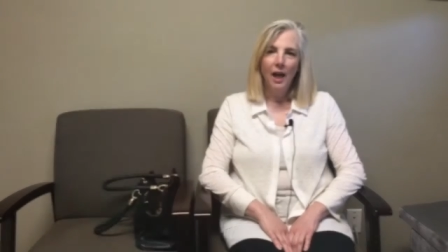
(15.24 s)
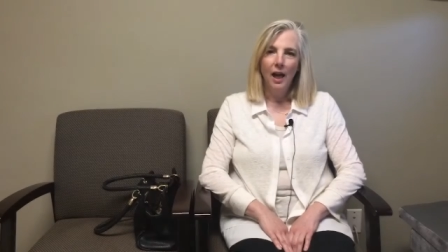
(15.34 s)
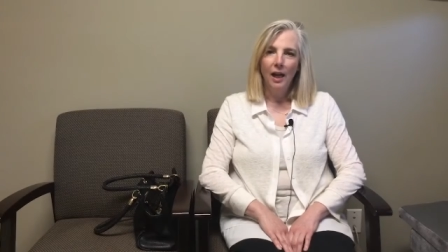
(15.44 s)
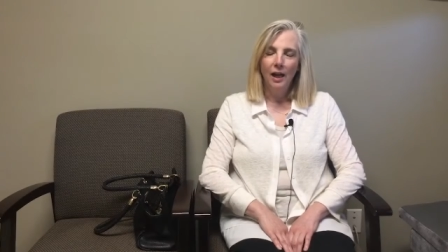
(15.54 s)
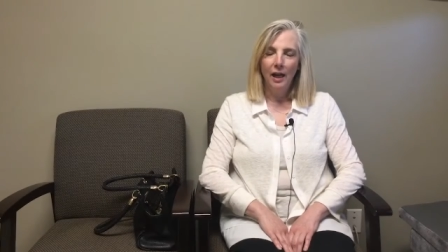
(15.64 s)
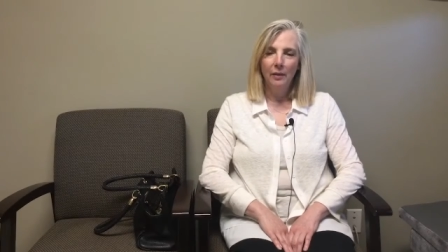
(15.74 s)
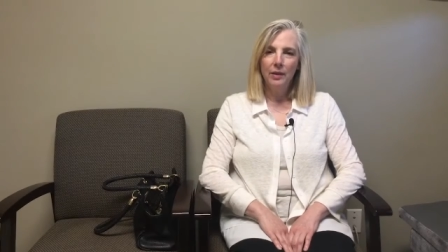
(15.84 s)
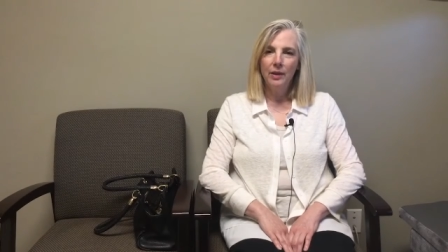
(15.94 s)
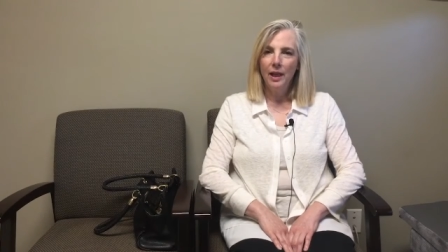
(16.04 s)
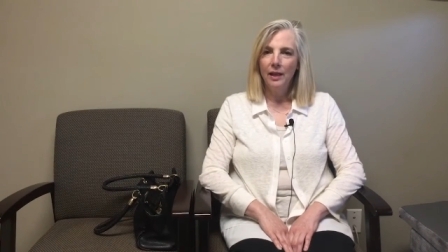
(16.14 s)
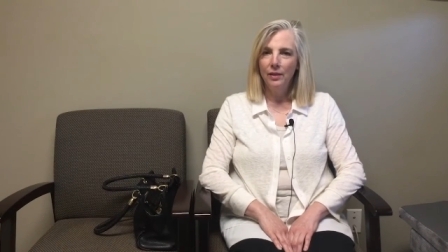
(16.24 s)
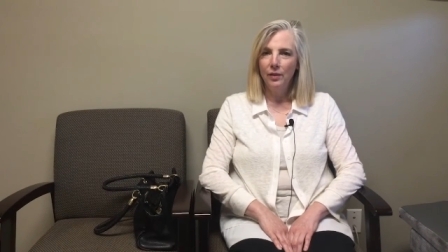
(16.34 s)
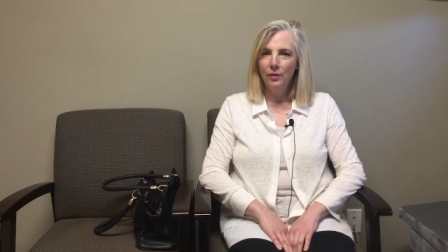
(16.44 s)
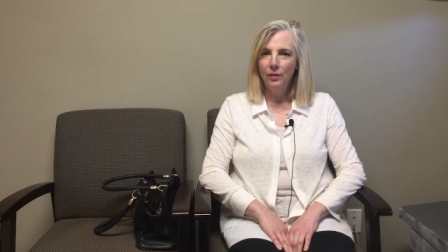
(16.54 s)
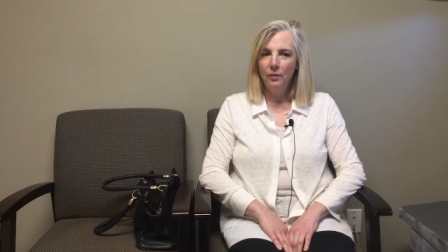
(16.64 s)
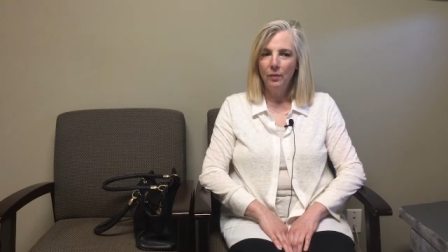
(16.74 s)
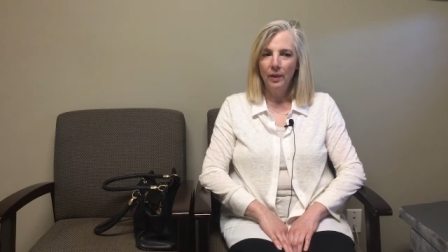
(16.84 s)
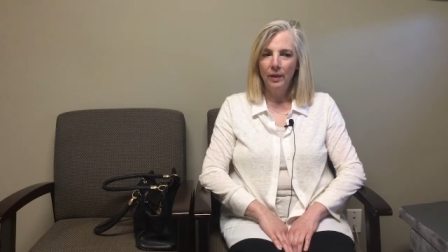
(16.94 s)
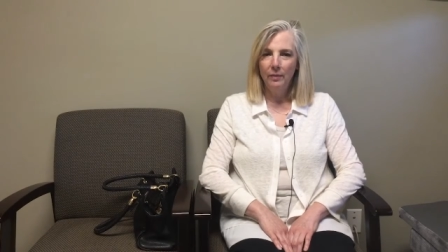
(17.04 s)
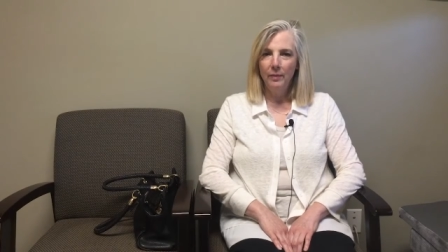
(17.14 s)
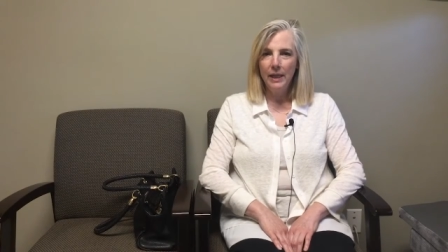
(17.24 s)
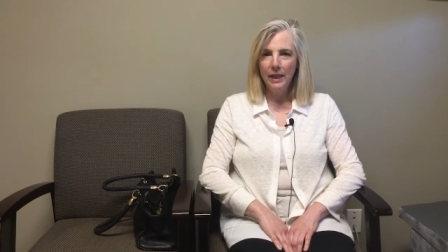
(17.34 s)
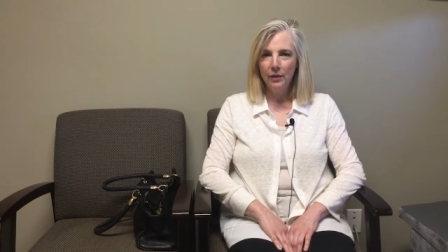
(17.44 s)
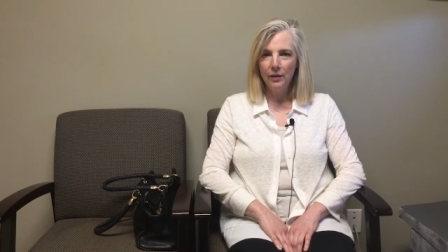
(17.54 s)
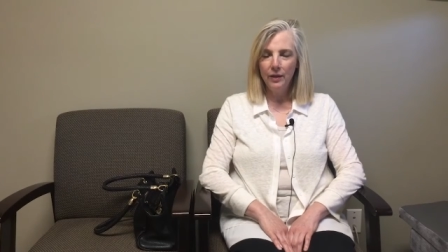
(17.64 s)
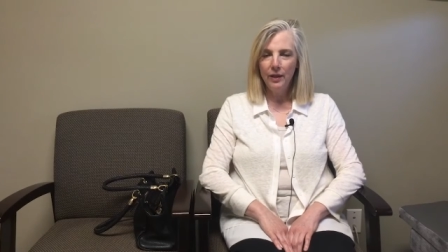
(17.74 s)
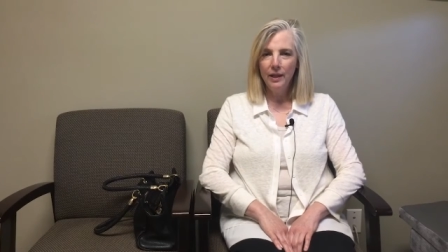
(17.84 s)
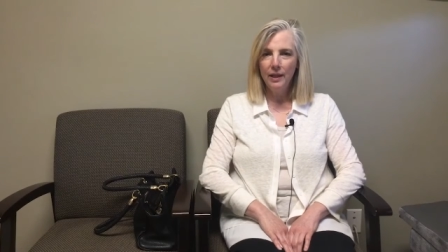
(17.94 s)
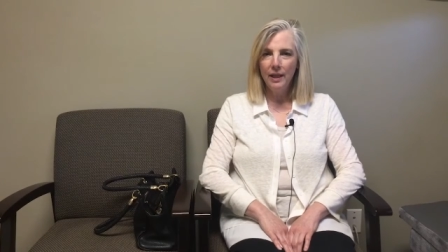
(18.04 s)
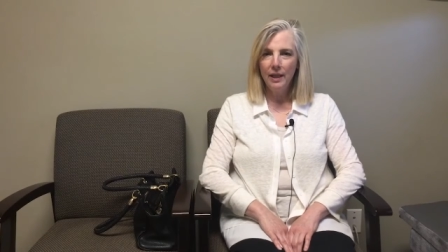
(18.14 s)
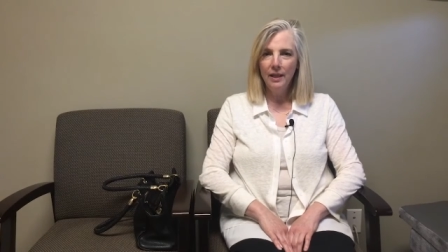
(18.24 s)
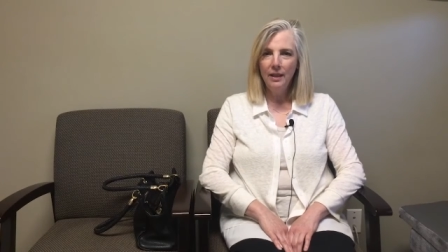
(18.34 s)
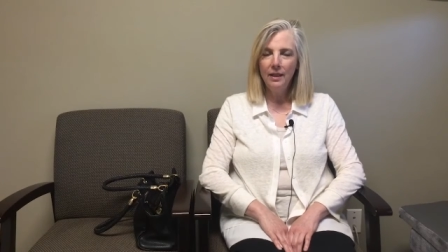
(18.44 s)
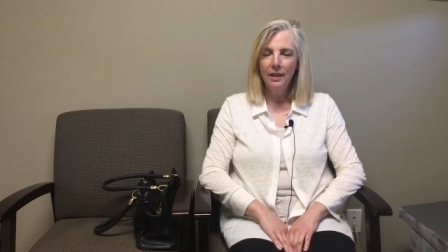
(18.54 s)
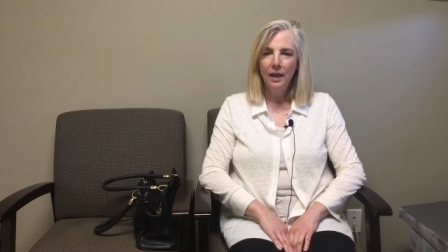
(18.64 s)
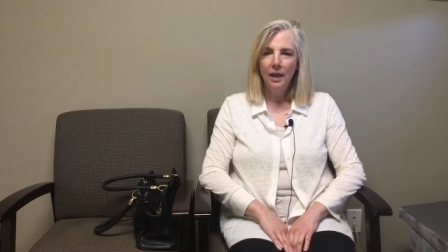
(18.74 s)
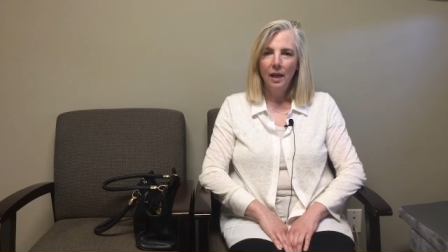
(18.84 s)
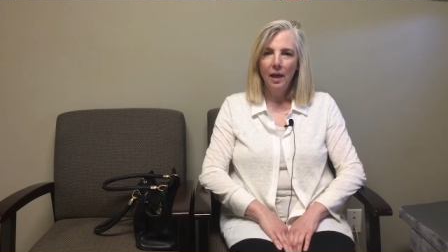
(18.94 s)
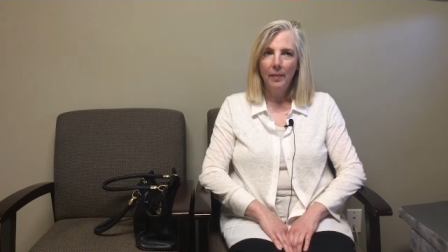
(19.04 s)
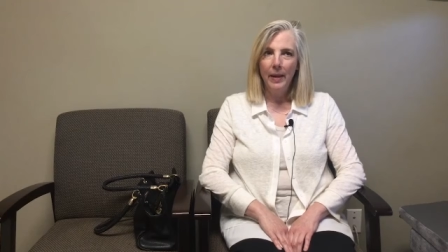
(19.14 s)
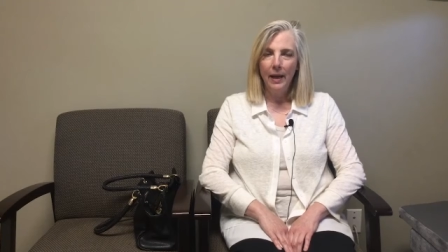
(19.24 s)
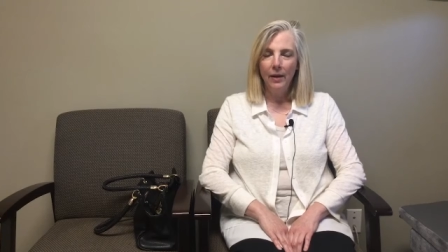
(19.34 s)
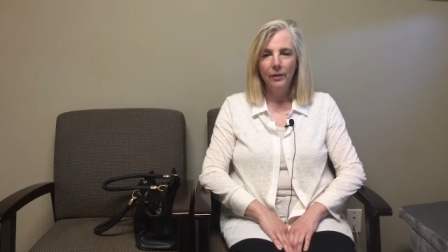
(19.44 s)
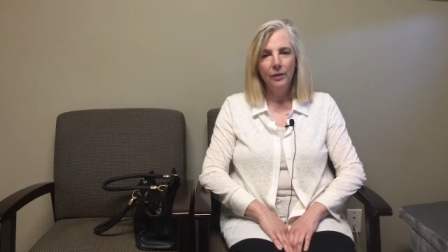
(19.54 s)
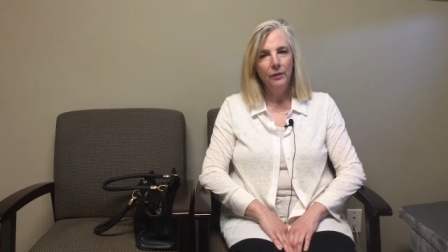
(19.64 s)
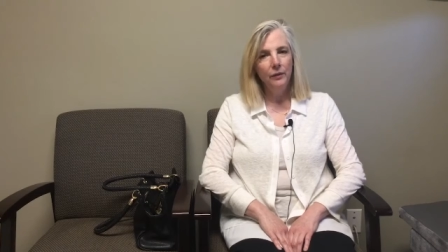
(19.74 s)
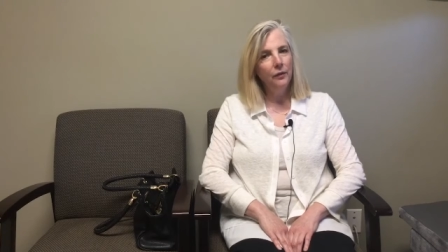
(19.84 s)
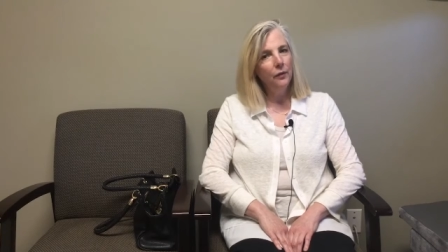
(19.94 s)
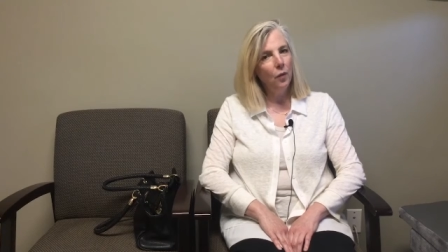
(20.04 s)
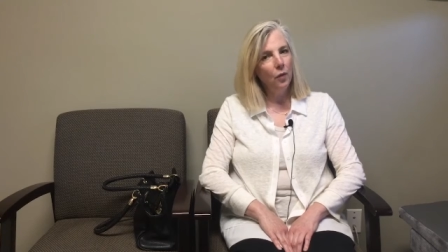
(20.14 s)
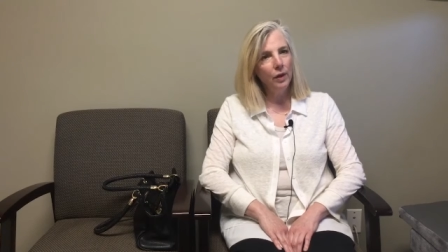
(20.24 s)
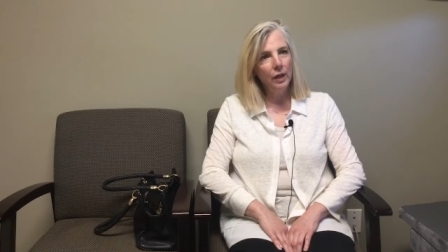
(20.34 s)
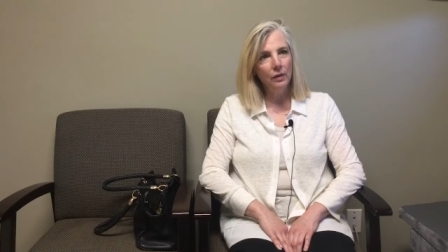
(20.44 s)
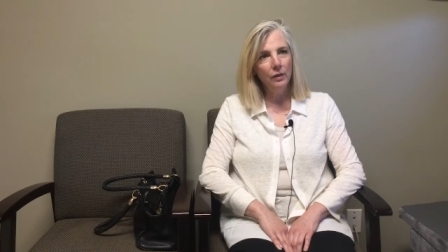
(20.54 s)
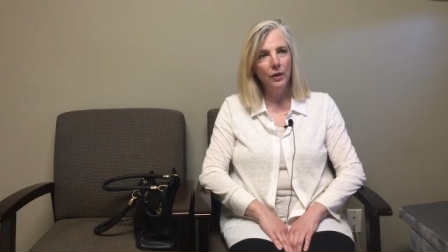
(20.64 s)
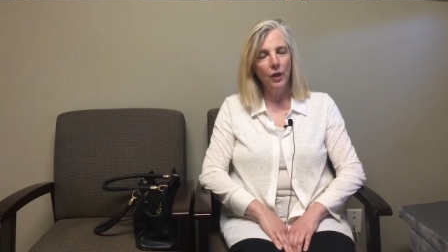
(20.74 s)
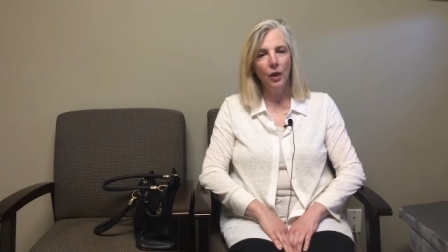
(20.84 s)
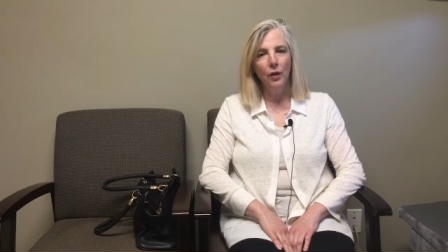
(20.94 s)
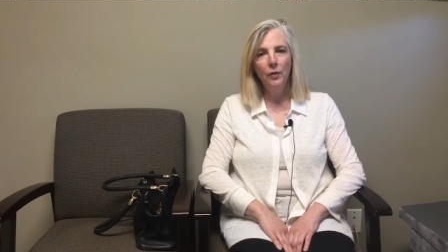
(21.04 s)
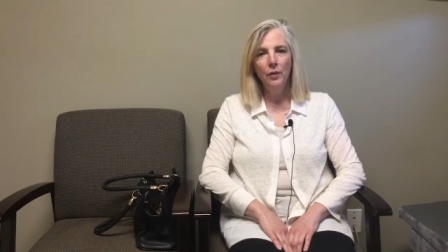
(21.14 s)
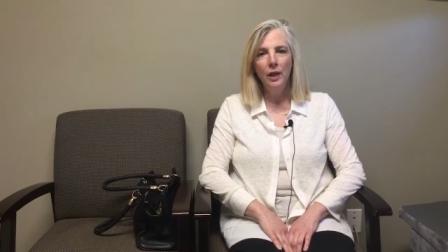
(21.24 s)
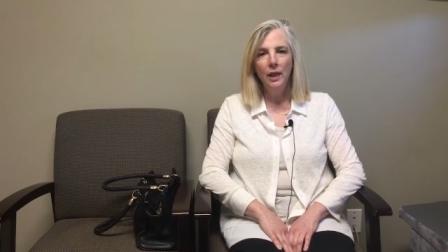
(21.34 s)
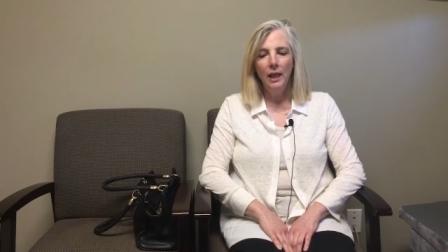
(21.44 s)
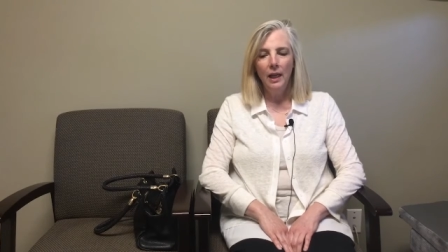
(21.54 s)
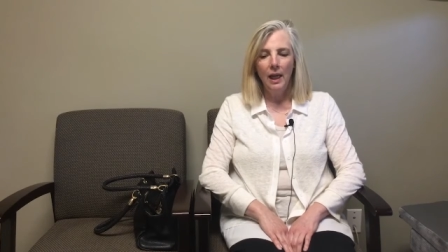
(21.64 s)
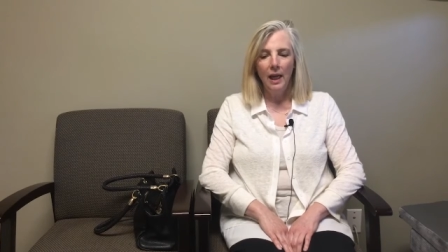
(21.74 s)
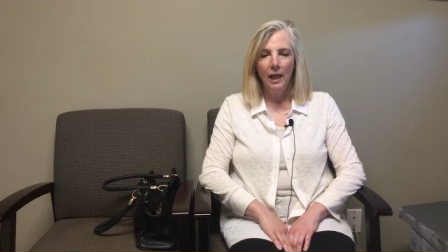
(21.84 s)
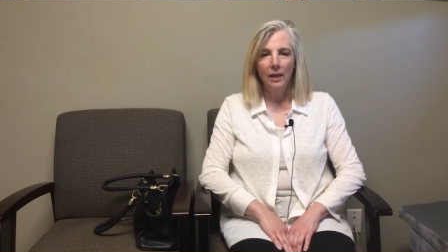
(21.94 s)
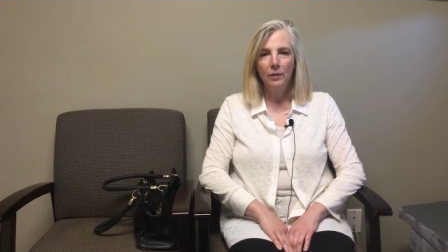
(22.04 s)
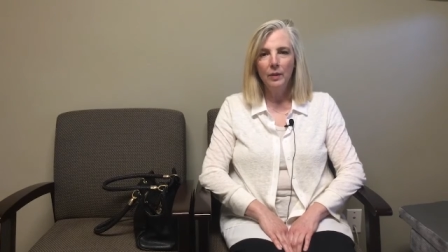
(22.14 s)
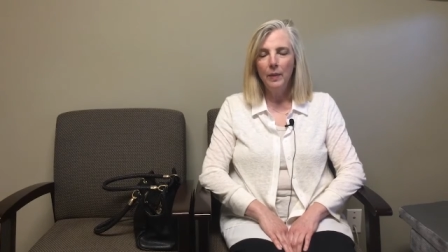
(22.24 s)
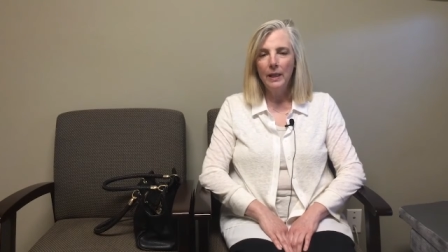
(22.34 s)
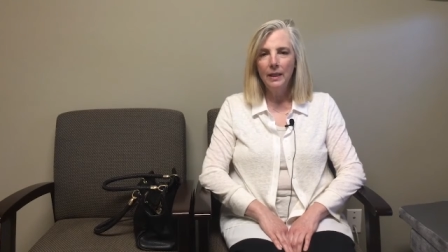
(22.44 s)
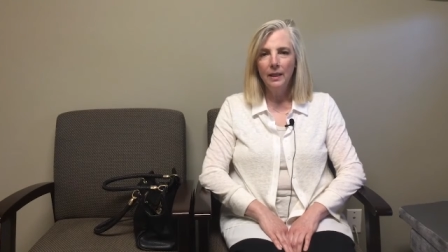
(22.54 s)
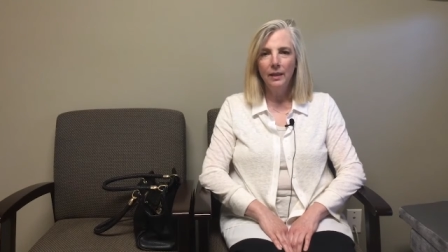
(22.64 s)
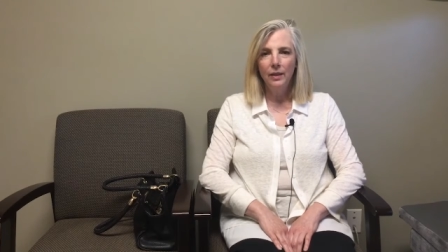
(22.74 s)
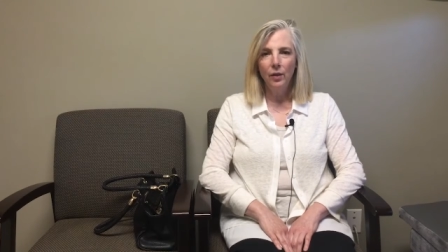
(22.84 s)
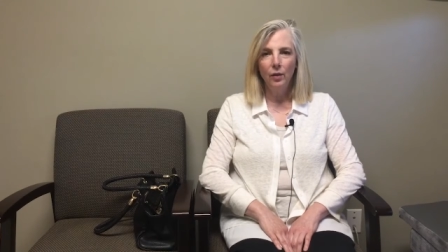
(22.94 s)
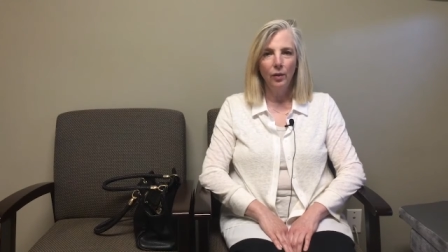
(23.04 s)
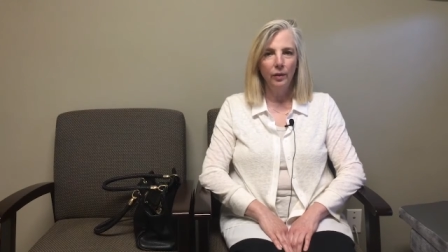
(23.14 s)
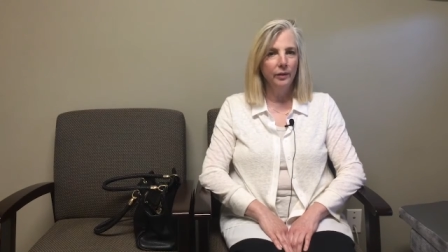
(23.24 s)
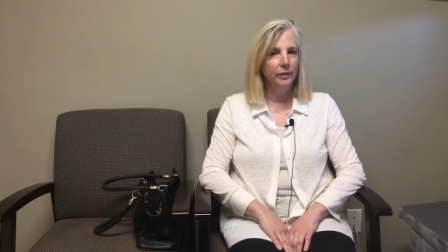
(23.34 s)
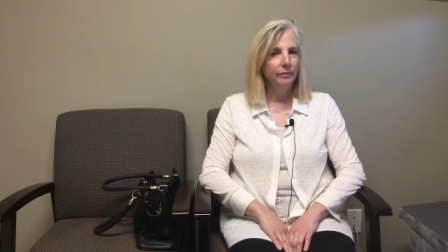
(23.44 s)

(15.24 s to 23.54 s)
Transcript: Uh, I was diagnosed with Meniere's disease about four years ago and was basically told